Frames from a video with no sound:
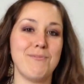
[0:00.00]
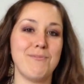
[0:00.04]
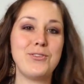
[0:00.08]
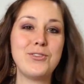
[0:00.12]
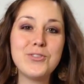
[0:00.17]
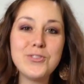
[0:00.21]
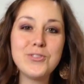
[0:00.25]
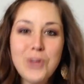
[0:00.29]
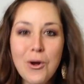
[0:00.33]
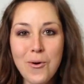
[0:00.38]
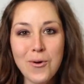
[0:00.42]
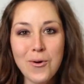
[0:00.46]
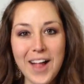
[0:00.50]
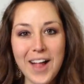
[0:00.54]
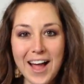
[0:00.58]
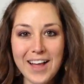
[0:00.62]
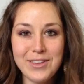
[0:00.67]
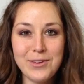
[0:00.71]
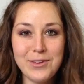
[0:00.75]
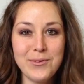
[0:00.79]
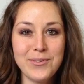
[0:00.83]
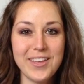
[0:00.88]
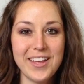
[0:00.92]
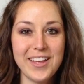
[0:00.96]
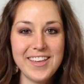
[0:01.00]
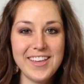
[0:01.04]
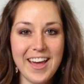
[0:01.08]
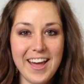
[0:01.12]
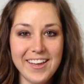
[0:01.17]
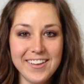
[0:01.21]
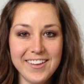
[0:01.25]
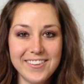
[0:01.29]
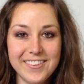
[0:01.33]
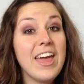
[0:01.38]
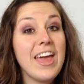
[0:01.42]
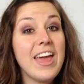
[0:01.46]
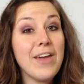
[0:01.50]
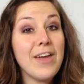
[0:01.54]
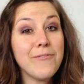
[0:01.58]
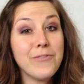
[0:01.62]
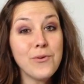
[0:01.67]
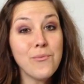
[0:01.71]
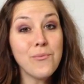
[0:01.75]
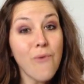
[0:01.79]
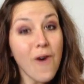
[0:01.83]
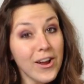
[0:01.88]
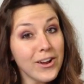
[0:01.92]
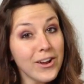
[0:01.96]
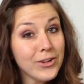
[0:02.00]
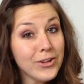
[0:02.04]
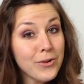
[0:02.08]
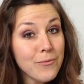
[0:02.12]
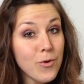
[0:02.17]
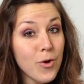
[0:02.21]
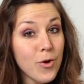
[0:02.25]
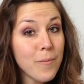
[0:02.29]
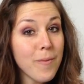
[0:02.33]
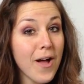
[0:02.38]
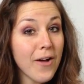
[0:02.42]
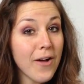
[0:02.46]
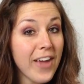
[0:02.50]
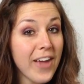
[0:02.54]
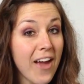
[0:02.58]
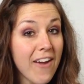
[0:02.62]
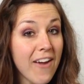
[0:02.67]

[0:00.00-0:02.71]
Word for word: I'm so glad you said yes. If you want to learn more about